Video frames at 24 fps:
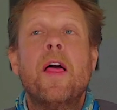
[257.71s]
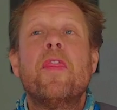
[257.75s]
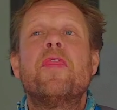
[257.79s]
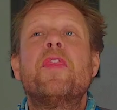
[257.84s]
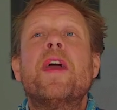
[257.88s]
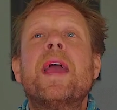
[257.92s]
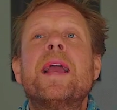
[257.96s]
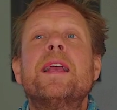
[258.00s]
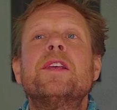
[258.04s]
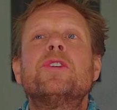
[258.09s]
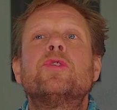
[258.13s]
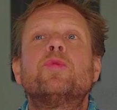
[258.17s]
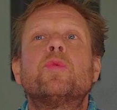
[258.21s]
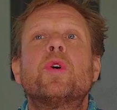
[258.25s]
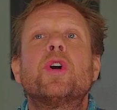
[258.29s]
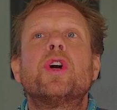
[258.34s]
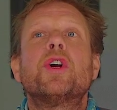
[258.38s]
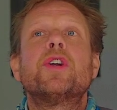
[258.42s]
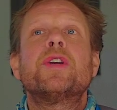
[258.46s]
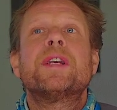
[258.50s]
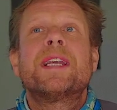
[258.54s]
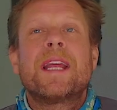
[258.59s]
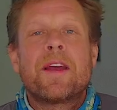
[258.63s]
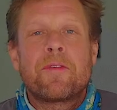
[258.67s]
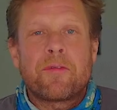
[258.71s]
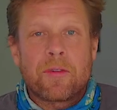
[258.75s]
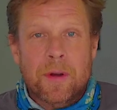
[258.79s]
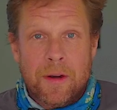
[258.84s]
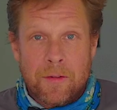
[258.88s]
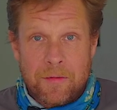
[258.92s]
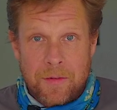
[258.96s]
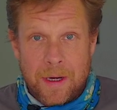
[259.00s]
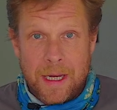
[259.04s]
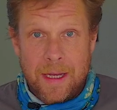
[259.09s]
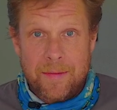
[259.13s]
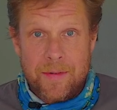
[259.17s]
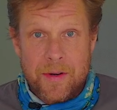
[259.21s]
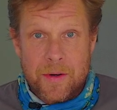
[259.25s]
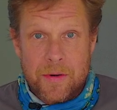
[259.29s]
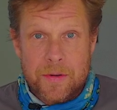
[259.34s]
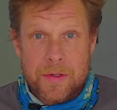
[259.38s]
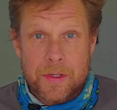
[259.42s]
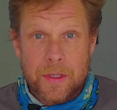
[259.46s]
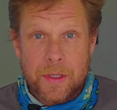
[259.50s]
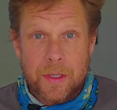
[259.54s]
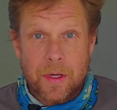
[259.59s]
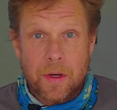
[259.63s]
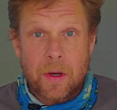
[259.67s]
Things were different five
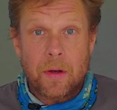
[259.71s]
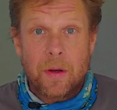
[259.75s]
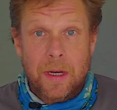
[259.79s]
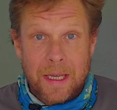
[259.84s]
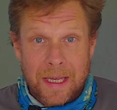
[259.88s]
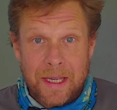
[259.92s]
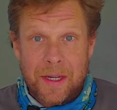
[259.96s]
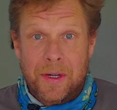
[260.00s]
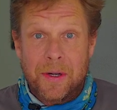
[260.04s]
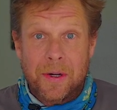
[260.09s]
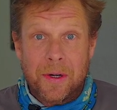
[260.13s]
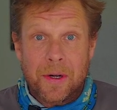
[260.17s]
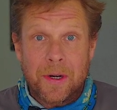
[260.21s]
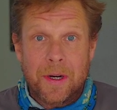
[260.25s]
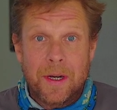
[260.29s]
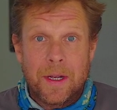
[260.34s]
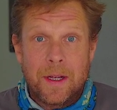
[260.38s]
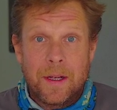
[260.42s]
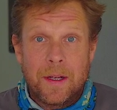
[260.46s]
years ago here.